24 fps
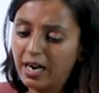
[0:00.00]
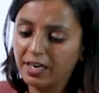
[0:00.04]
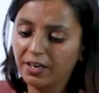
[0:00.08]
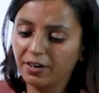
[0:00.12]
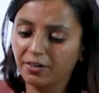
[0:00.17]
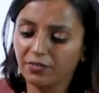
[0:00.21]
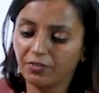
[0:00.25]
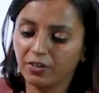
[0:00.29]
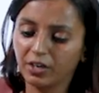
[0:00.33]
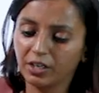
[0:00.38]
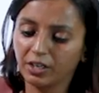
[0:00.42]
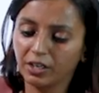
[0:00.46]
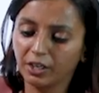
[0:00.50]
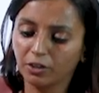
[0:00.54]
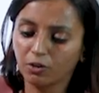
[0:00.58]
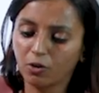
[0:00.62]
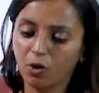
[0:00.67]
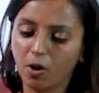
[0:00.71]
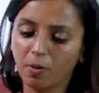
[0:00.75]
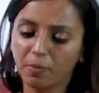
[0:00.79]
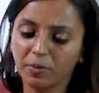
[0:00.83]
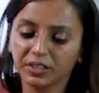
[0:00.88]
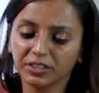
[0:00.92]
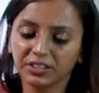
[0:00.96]
and inverted
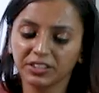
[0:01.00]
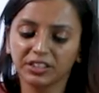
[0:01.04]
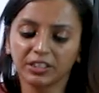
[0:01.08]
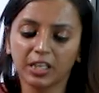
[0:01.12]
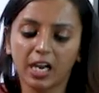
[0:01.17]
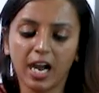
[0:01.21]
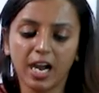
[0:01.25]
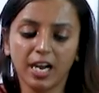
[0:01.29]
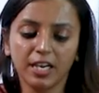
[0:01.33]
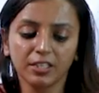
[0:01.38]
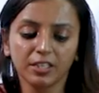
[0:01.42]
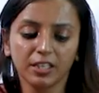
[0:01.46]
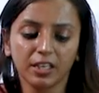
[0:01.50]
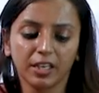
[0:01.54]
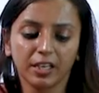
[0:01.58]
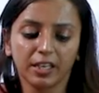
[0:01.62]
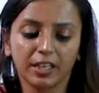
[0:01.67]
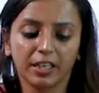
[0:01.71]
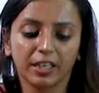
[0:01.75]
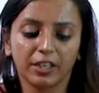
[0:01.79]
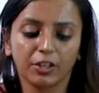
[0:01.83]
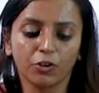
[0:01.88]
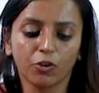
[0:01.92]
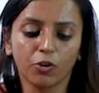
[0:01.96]
comma start
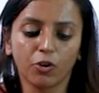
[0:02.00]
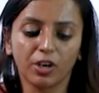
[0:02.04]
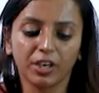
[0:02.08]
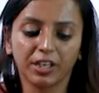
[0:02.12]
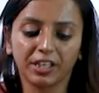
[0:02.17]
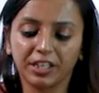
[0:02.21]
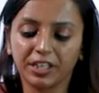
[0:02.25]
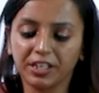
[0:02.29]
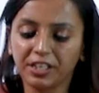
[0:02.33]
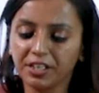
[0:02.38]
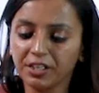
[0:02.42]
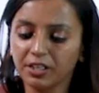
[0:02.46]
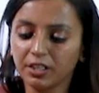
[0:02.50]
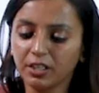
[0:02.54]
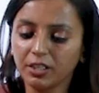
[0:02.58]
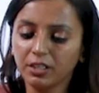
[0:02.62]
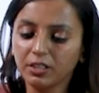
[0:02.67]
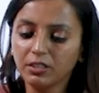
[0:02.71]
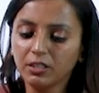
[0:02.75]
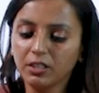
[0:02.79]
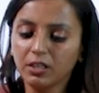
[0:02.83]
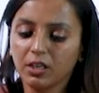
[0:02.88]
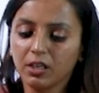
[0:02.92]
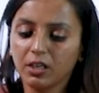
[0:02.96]
your year
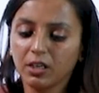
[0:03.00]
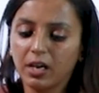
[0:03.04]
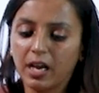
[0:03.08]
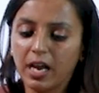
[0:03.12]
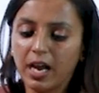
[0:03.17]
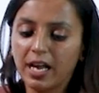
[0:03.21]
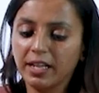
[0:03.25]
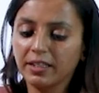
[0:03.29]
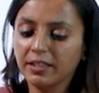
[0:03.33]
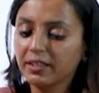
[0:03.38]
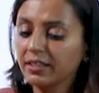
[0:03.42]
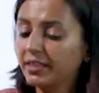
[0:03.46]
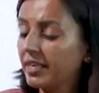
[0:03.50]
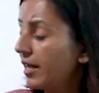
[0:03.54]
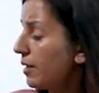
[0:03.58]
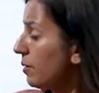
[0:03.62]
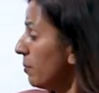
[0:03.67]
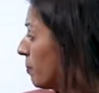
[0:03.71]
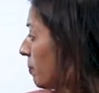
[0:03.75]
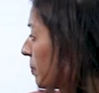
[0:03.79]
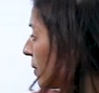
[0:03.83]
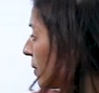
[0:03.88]
and then